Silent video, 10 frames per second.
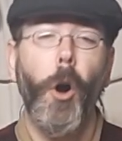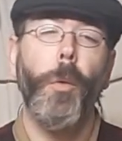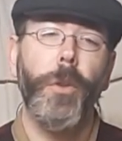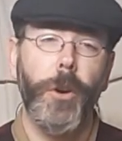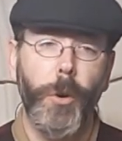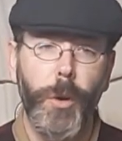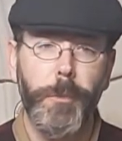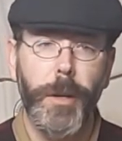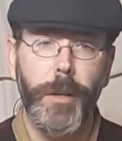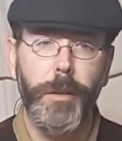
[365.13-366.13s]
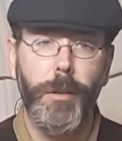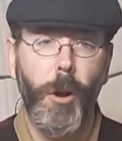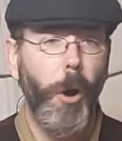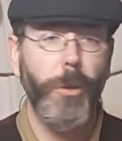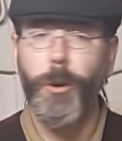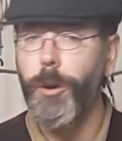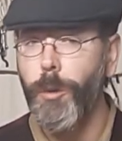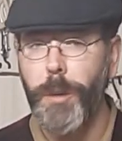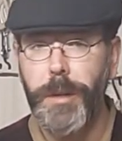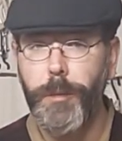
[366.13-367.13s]
all their equipment all their own
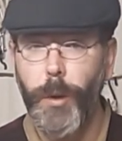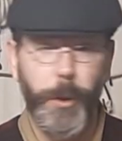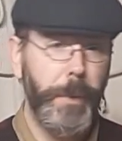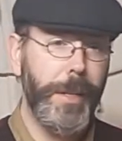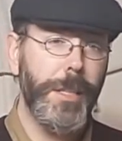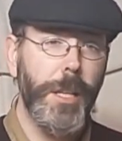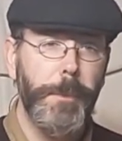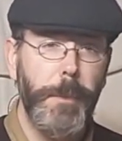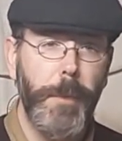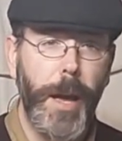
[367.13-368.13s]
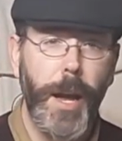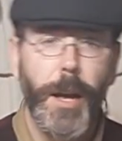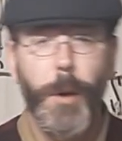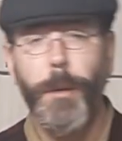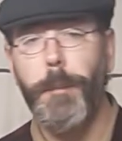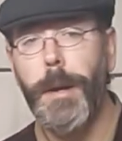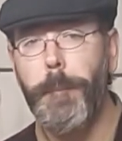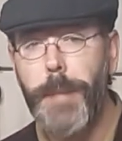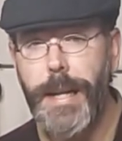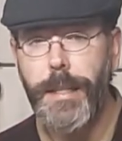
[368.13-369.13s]
equipment, whether it be a sleeping bag, whether it be a
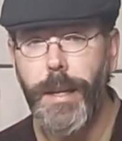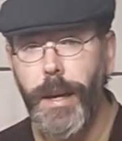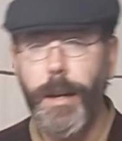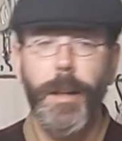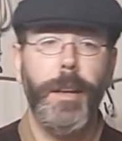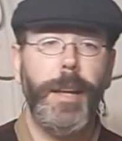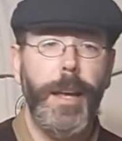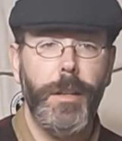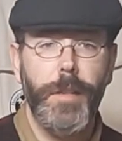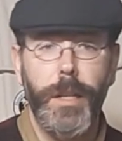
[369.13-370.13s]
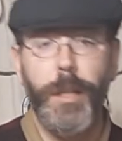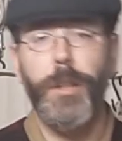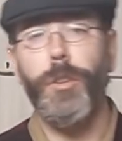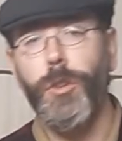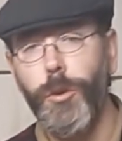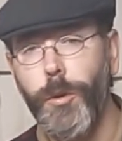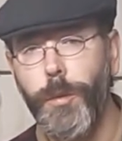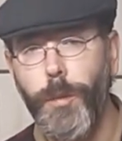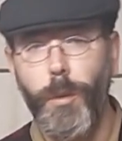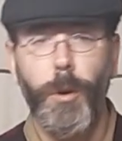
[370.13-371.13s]
mess kit, canteen,
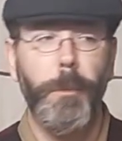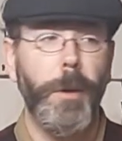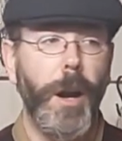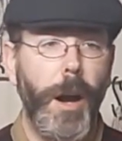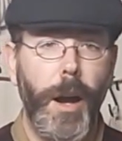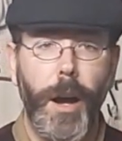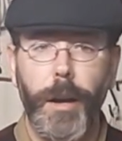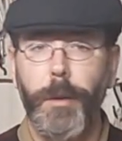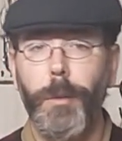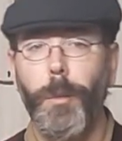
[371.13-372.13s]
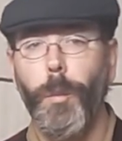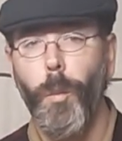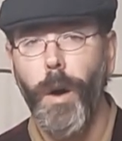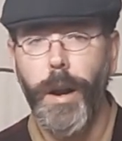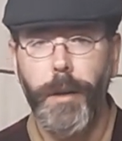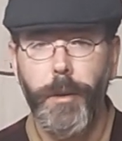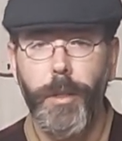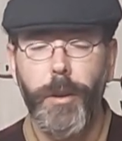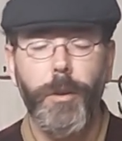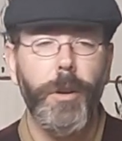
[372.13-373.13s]
uniform, cot,
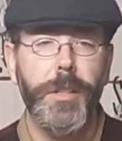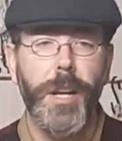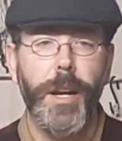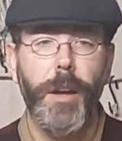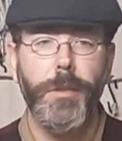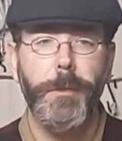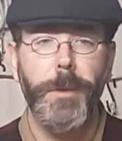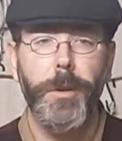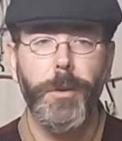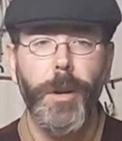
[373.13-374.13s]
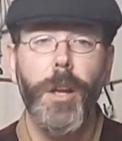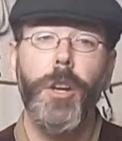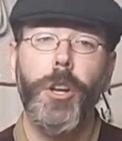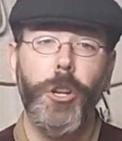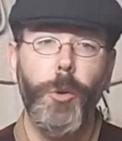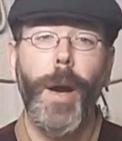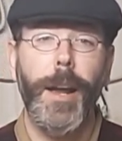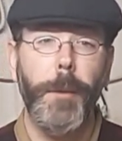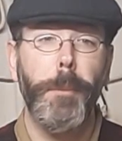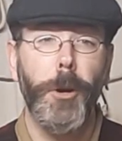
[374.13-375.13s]
whatever that you're going to take out in the field, you
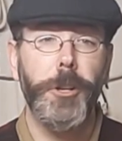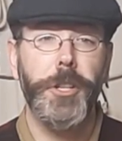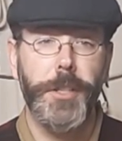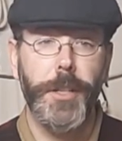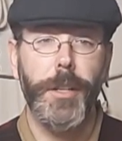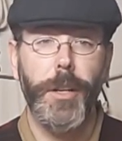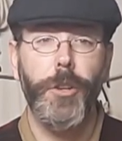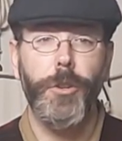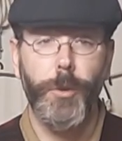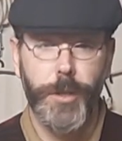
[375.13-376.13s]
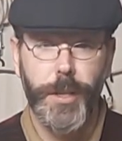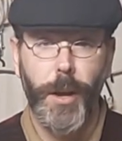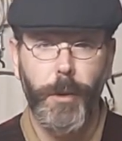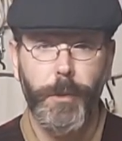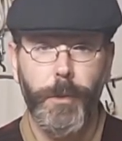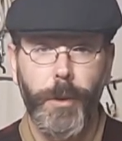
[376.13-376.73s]
had to purchase it yourself.